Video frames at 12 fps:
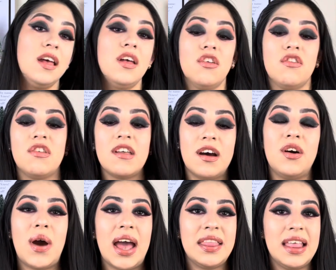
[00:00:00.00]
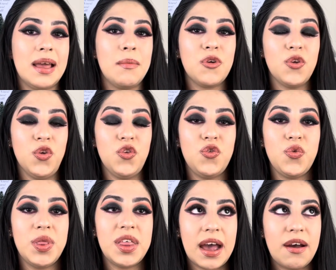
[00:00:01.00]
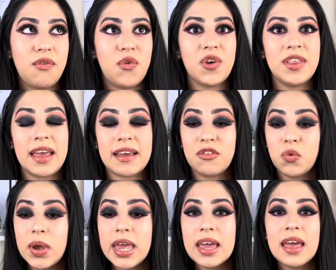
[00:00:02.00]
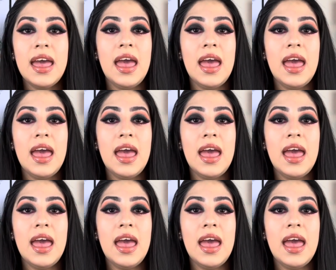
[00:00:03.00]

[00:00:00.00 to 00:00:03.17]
so I think I'm gonna do that for next week.